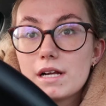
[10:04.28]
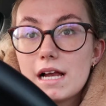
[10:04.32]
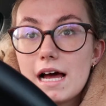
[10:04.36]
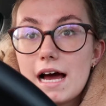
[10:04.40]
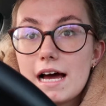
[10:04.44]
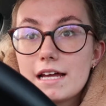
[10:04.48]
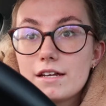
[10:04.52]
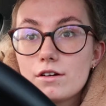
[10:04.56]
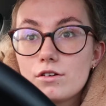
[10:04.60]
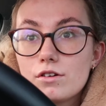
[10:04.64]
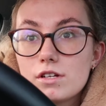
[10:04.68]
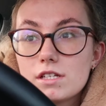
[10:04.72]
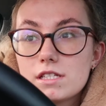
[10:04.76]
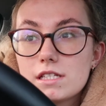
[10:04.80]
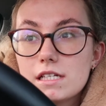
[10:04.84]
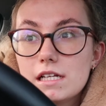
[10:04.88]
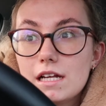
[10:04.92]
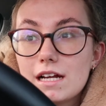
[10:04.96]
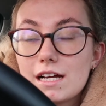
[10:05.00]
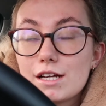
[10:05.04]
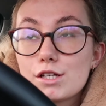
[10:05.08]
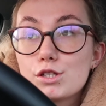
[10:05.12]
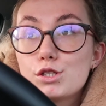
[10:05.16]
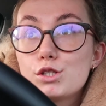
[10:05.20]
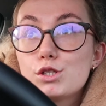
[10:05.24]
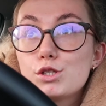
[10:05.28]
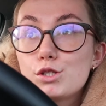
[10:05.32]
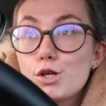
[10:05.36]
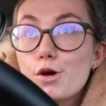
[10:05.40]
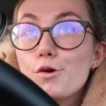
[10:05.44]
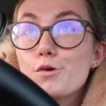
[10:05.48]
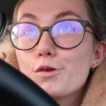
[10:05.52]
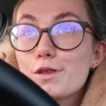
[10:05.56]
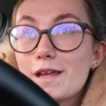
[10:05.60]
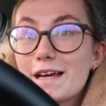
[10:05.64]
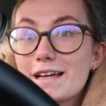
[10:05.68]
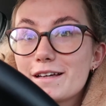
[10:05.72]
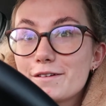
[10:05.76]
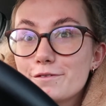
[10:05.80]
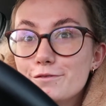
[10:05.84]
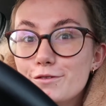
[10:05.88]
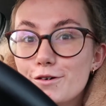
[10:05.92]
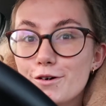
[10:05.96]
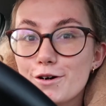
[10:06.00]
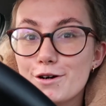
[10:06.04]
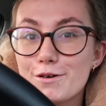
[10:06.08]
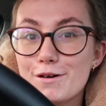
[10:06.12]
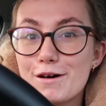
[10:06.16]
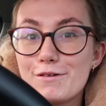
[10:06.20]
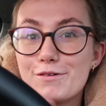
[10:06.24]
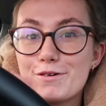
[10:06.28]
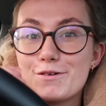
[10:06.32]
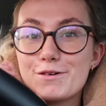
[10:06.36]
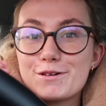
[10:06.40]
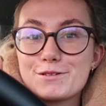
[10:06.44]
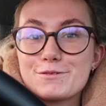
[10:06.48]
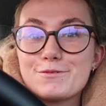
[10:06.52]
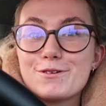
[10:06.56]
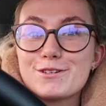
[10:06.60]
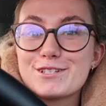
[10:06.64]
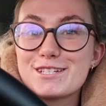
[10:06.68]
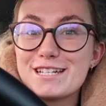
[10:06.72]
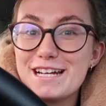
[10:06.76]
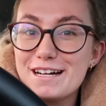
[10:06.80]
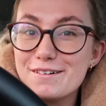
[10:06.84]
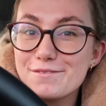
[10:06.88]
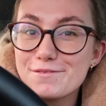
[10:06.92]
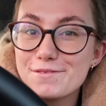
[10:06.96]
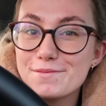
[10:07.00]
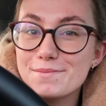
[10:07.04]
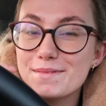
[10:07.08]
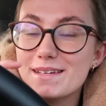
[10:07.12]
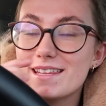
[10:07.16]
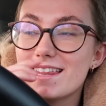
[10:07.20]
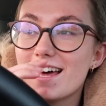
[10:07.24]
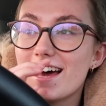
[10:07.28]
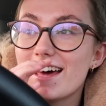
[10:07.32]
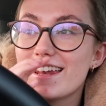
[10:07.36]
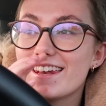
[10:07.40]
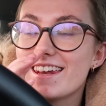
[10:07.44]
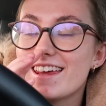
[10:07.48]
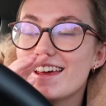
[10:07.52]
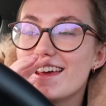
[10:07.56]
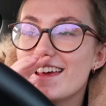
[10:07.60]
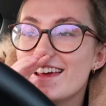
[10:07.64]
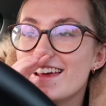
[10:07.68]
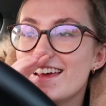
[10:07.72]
glad, honestly, like so thankful, whoever was watching out for me then.